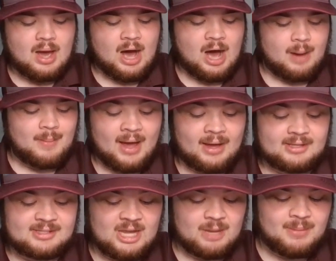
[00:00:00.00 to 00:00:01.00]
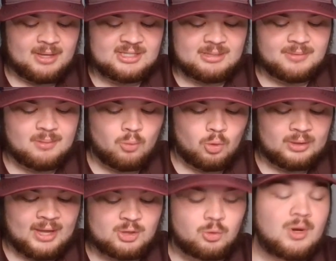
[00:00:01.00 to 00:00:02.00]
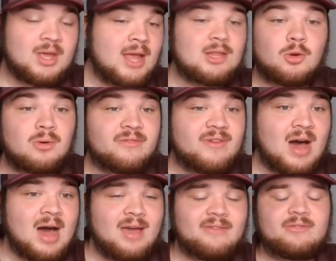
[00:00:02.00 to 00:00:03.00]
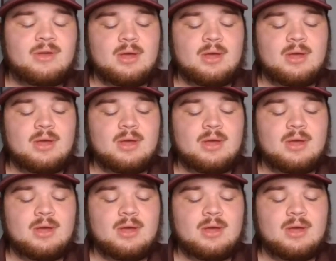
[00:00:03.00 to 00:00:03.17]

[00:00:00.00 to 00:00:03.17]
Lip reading: I could see it being something more like 28-35